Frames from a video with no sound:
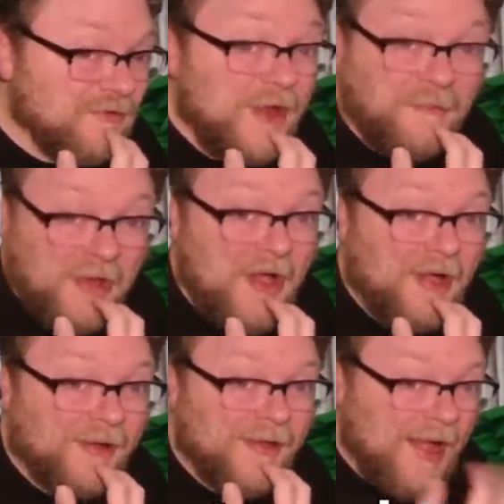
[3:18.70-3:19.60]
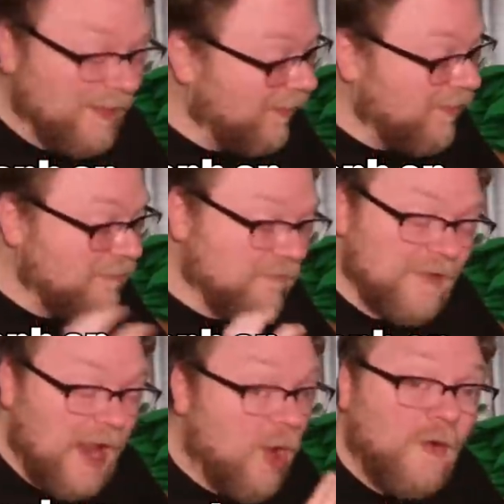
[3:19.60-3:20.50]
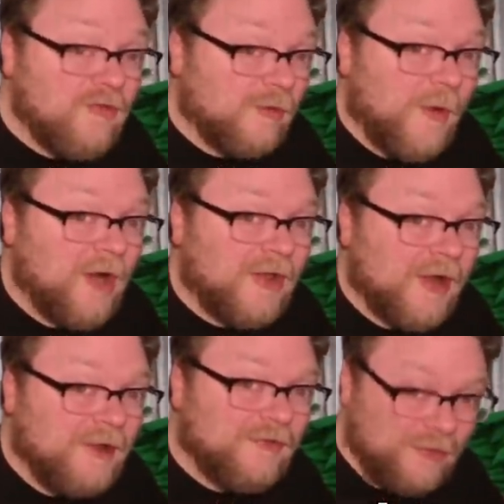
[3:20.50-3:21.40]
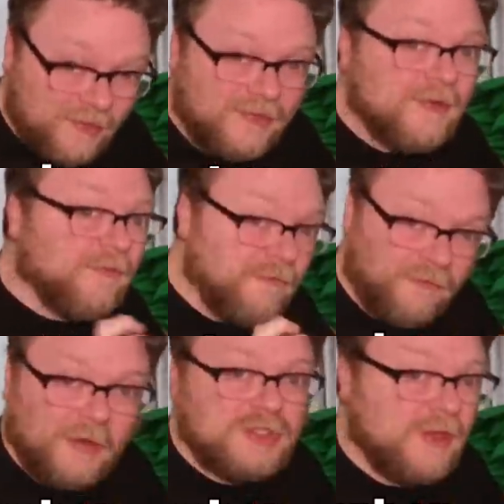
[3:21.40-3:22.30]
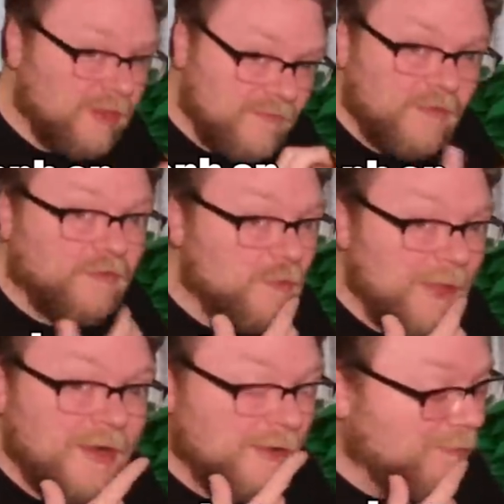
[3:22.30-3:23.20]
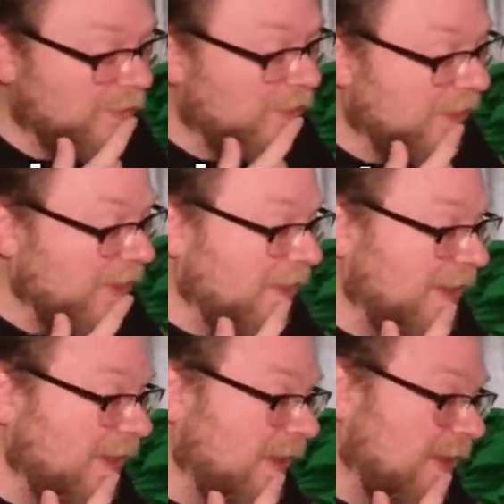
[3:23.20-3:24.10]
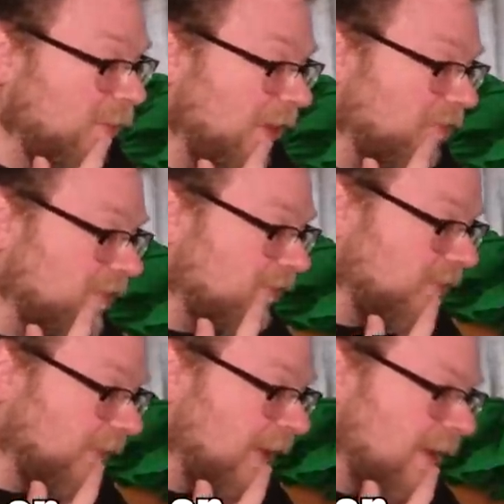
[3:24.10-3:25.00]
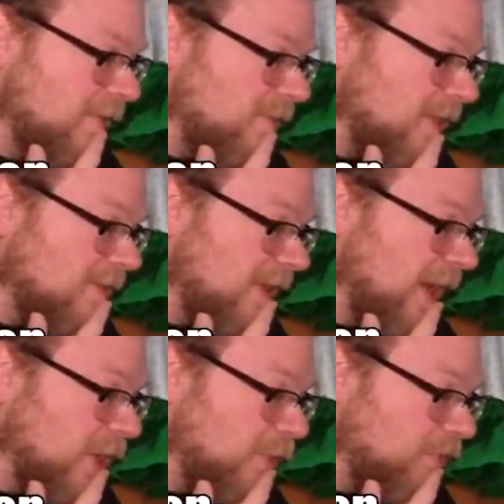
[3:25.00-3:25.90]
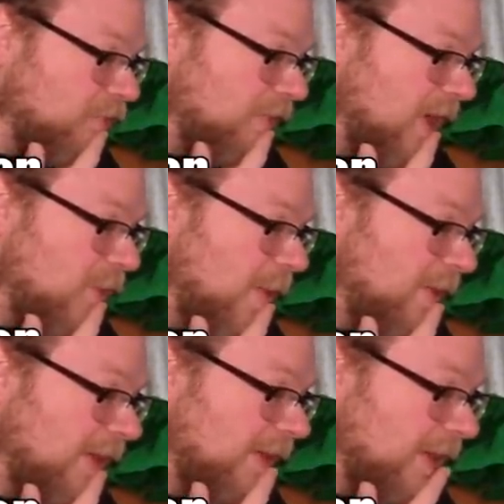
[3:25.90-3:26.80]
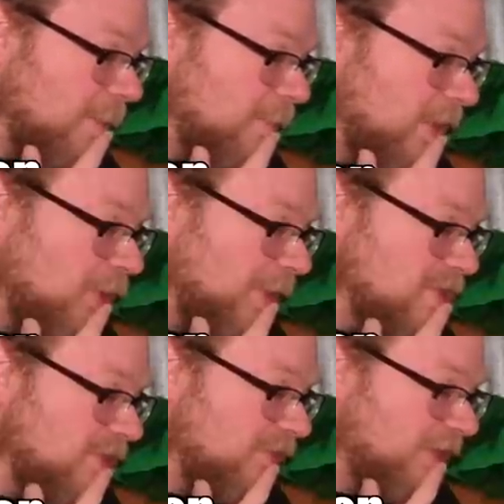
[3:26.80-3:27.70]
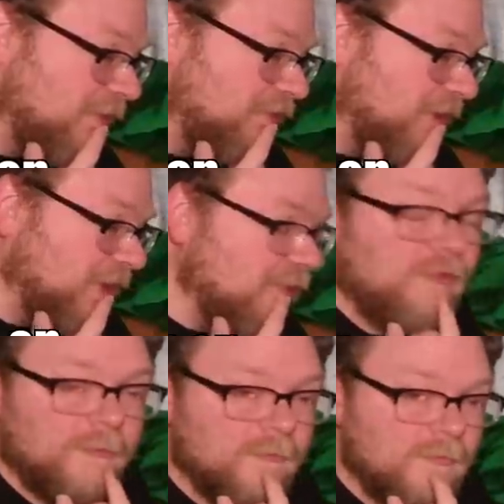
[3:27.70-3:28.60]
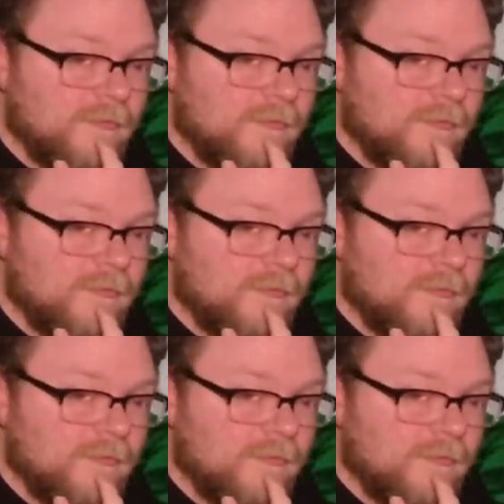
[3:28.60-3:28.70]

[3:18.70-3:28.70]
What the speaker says: He's not wrong. I always remark on it too, the different versions of the Stupendium logo. What else does it say? City's annual stray webbing cleanup bill reaches six figures.